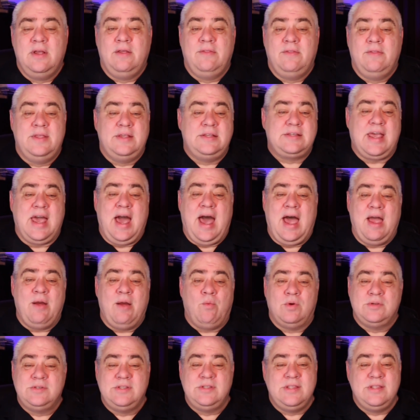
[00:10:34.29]
This guy
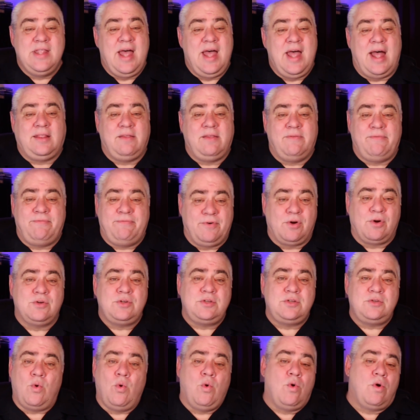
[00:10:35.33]
was not the
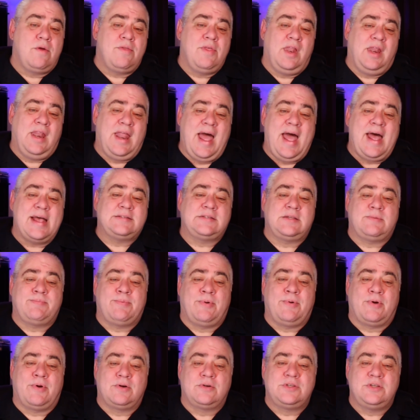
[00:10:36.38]
first or the last
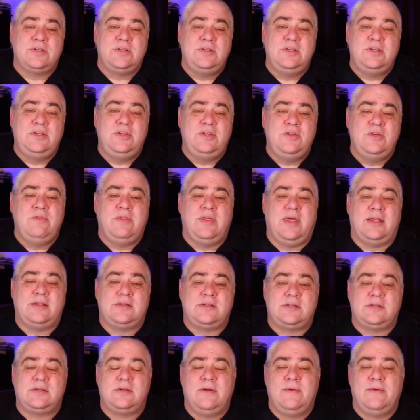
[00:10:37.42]
person to do
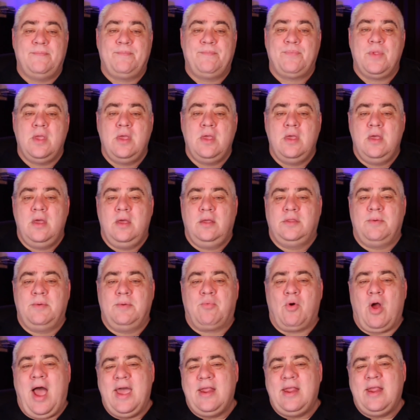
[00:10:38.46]
this. The
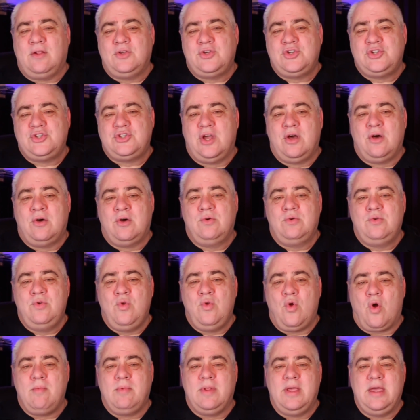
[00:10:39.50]
bridal show
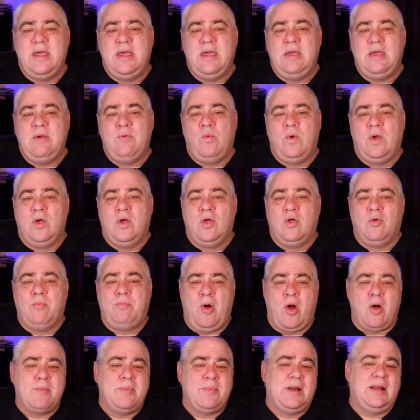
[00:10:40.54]
normally will
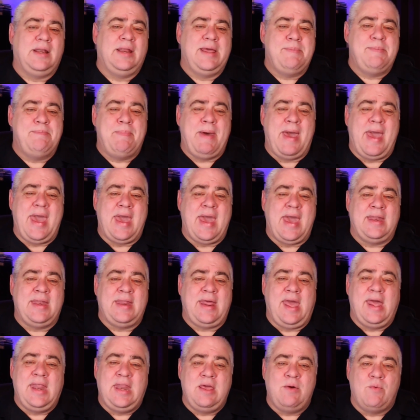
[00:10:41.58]
permanently ban
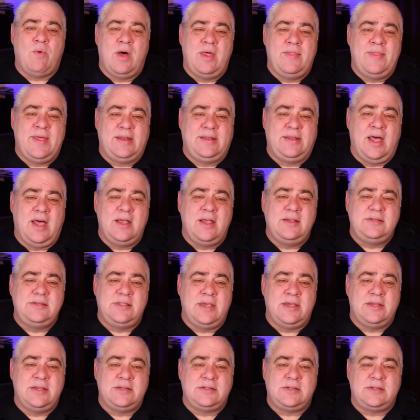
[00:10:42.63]
anyone that does
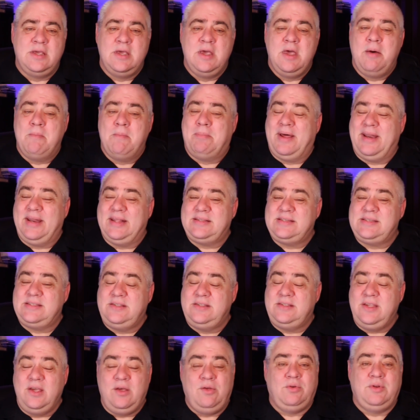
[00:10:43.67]
this, but it
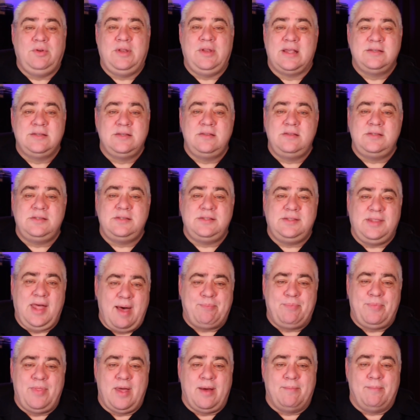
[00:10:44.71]
still doesn't
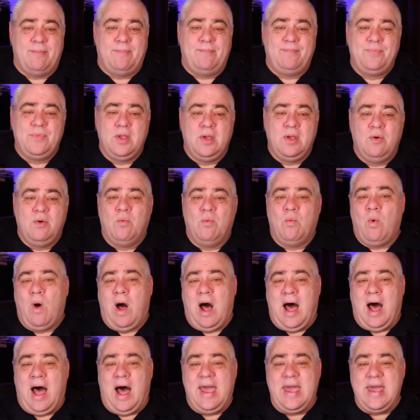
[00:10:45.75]
stop them.
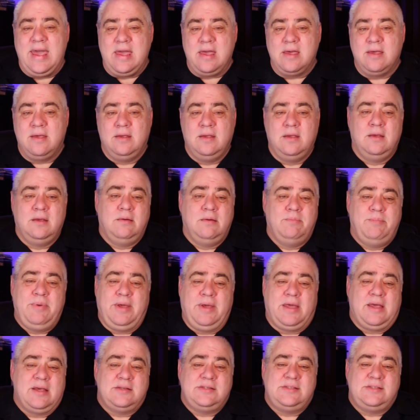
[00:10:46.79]
Why?
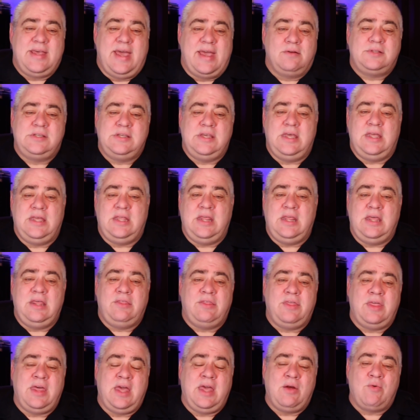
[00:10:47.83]
Because they don't see
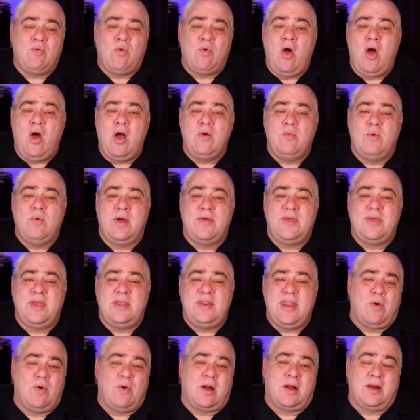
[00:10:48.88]
anything wrong with it, and they
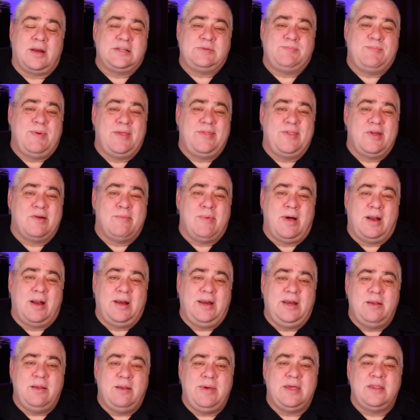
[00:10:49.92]
weren't going to spend their money
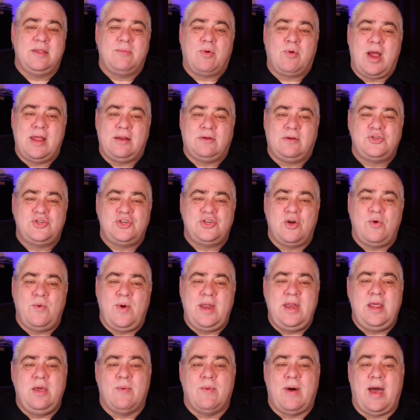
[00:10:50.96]
to be in the bridal show
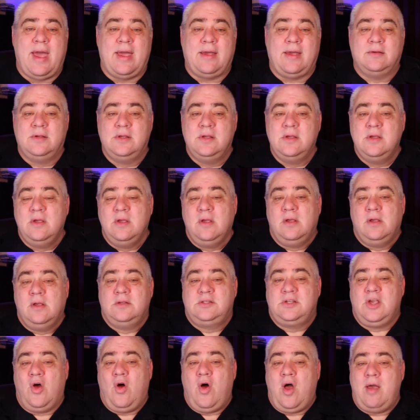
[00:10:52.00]
anyway.
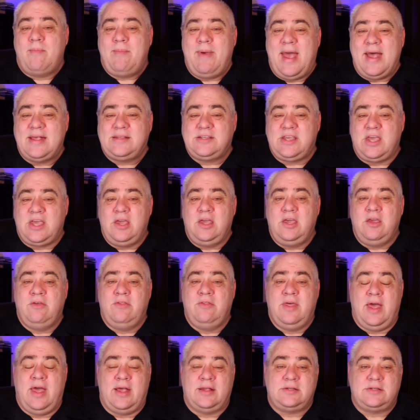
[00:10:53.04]
So I'm asking you
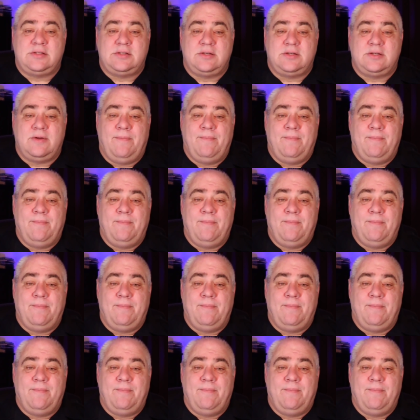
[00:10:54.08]
this.